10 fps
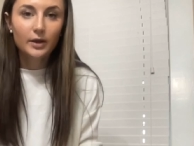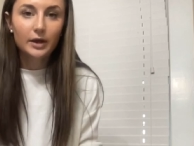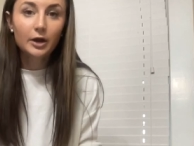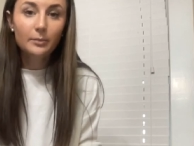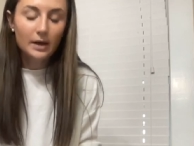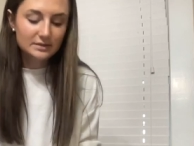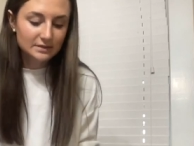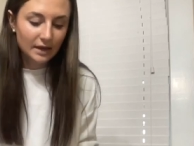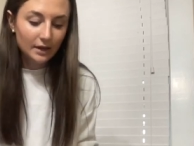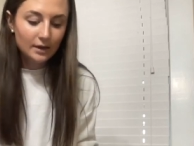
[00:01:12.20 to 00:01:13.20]
here my
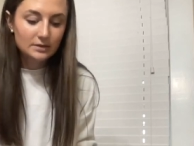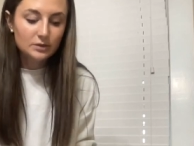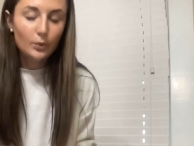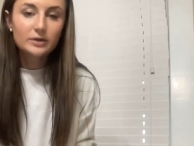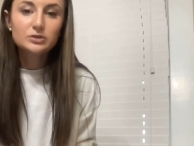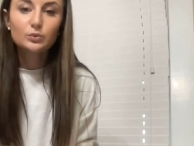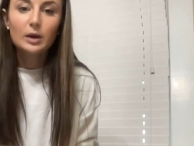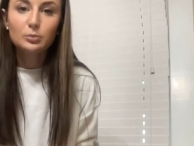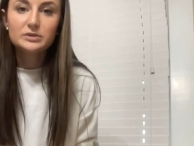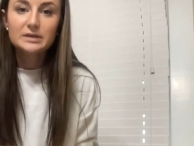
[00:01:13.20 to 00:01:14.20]
sand is going to
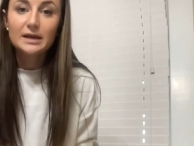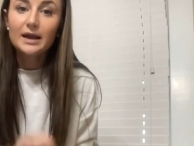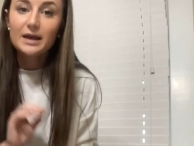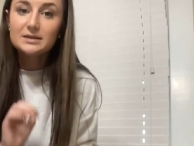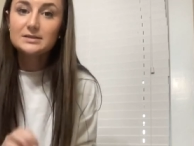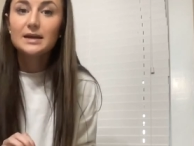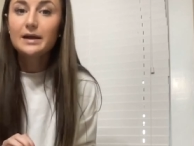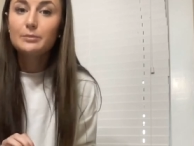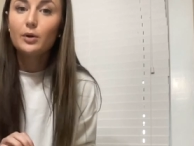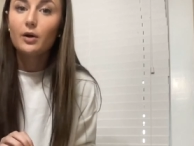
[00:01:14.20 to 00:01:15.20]
represent a
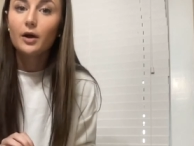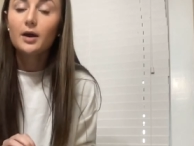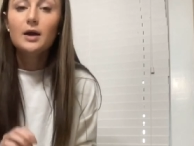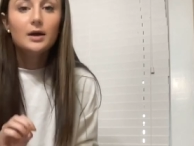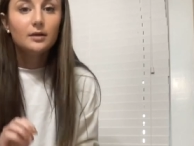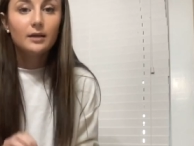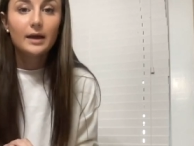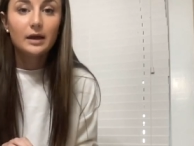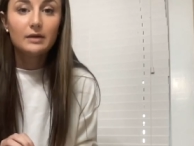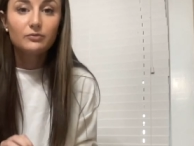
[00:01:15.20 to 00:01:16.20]
sandbar,
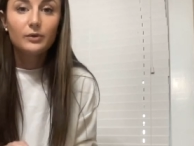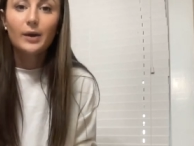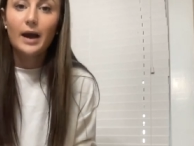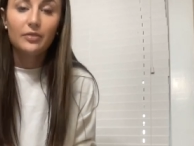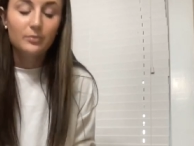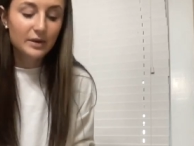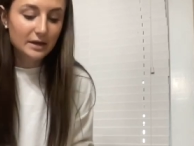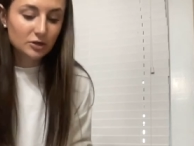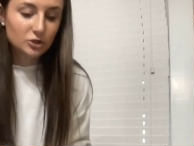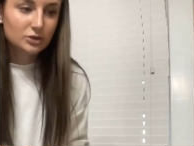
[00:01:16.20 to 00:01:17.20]
like if we were at the
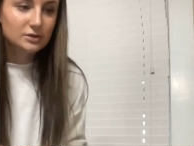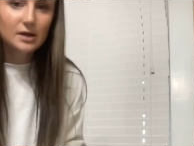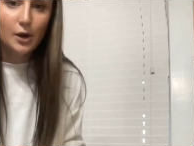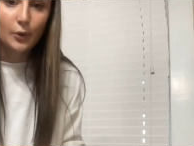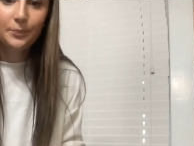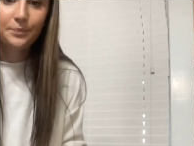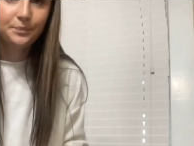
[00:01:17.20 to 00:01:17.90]
beach. So